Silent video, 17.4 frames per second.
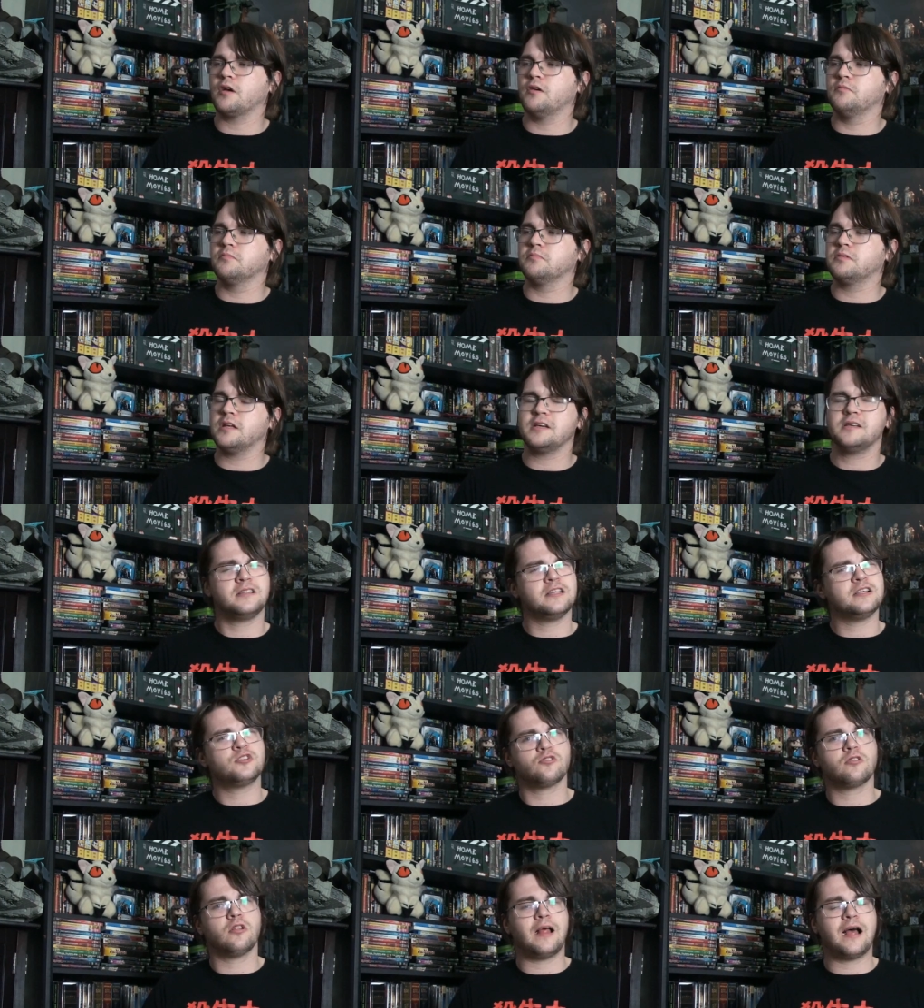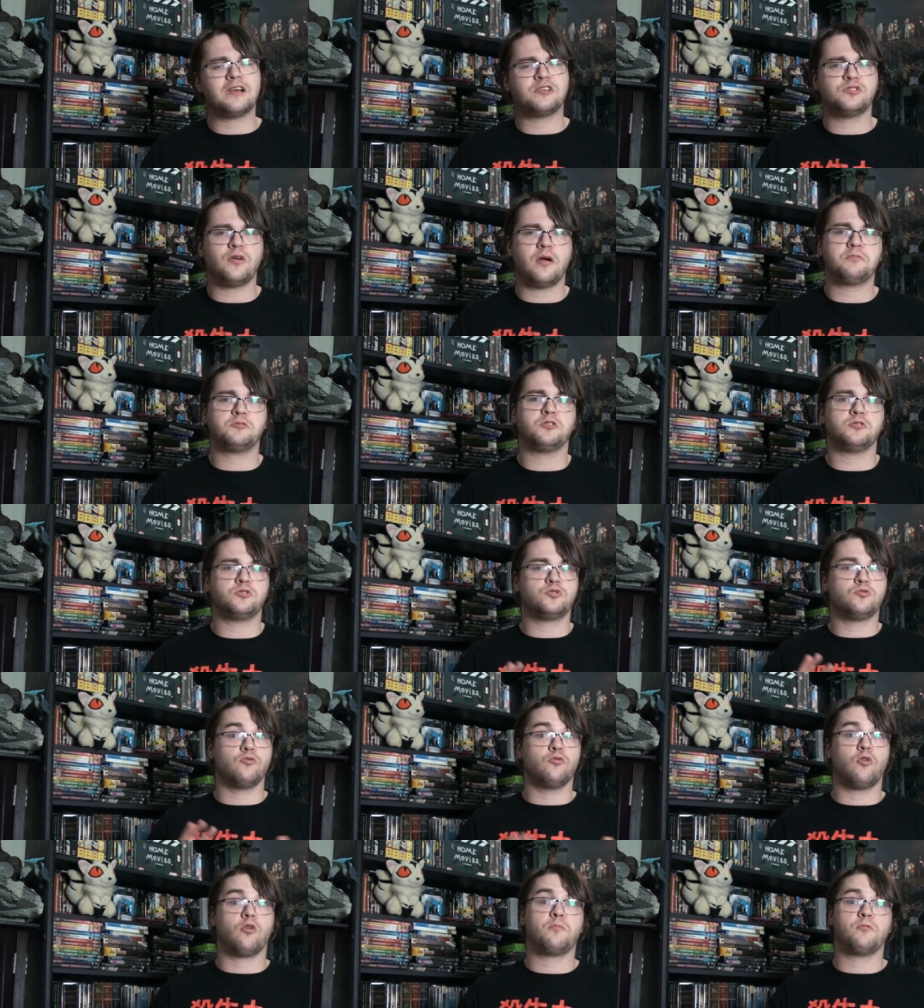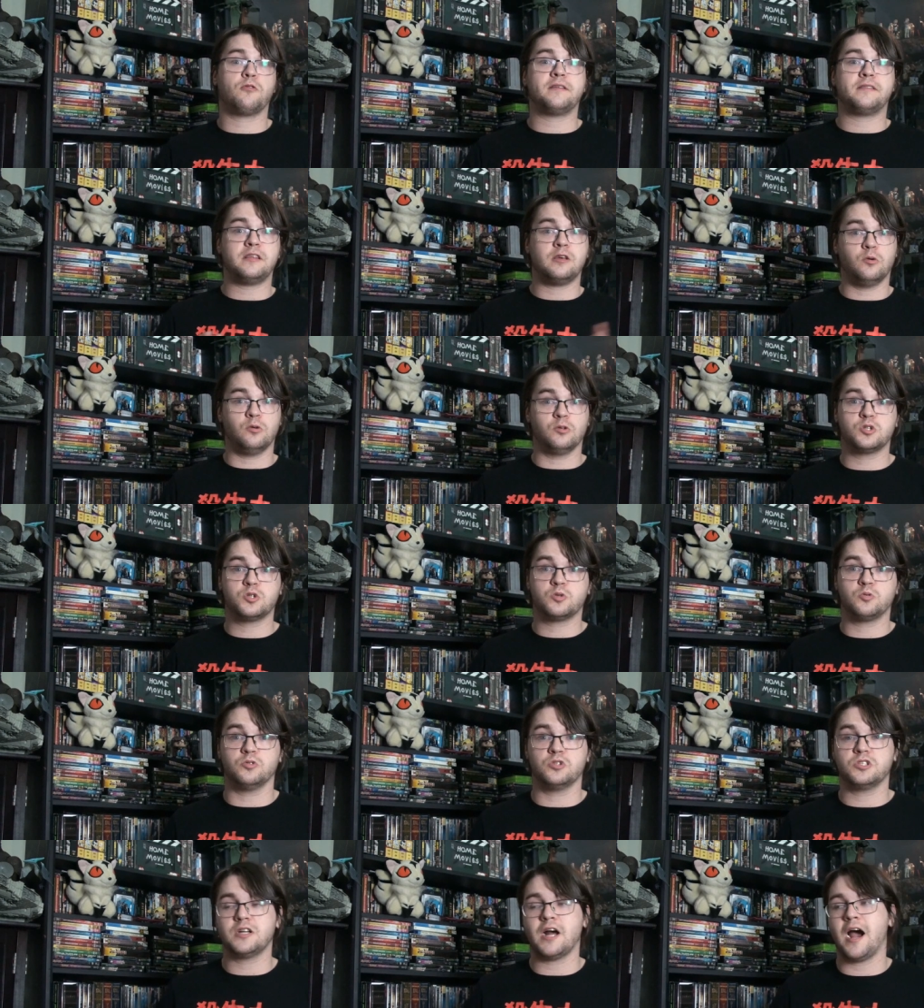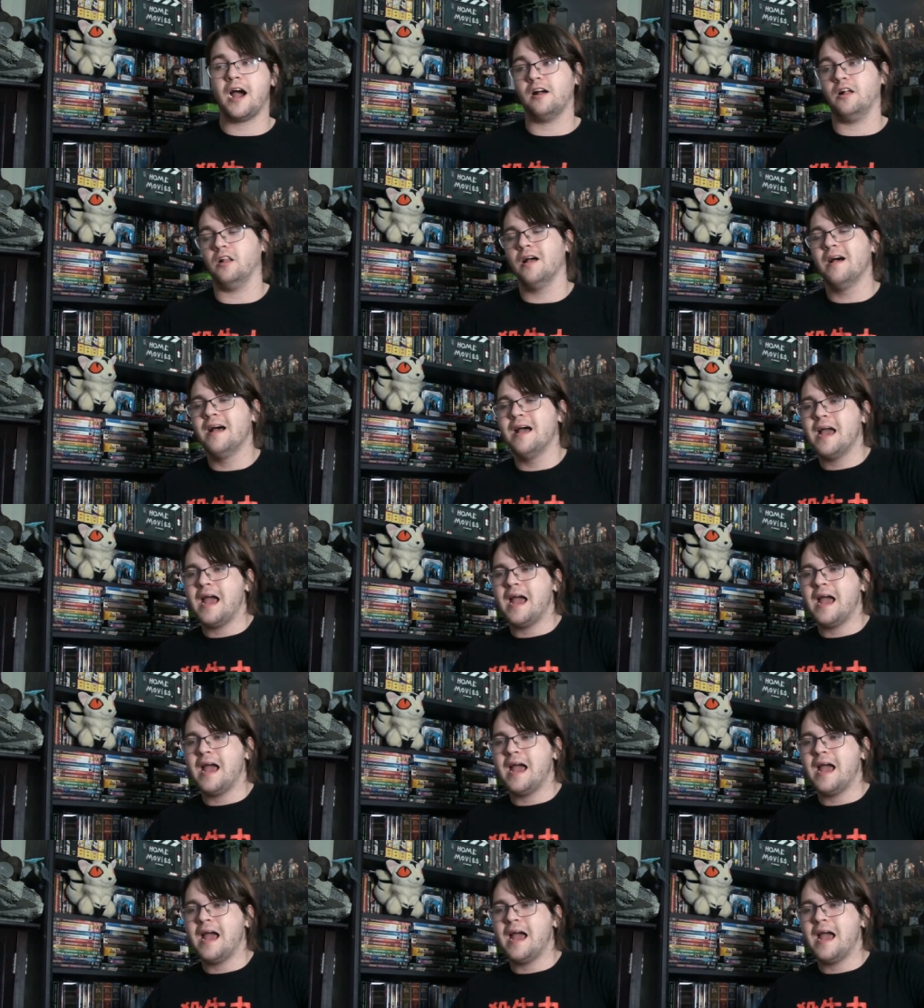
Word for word: the, these are the last two episodes to incorporate the old school style.